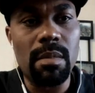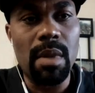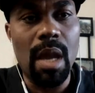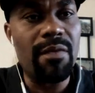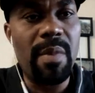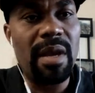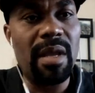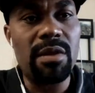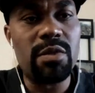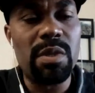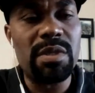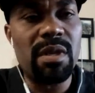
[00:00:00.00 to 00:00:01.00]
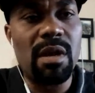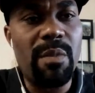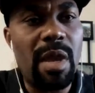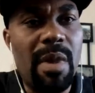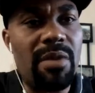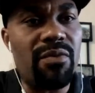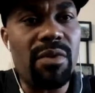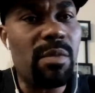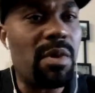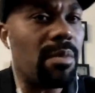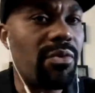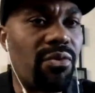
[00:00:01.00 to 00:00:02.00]
everybody else wasn't going to make my dream
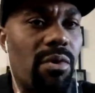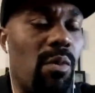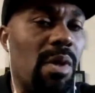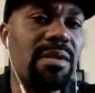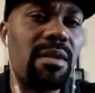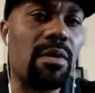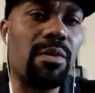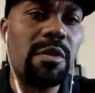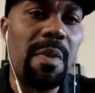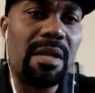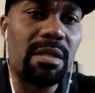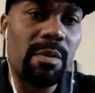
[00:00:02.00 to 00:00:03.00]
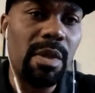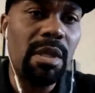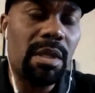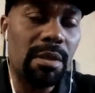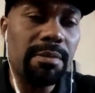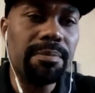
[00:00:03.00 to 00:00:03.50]
come true. It wasn't their responsibility.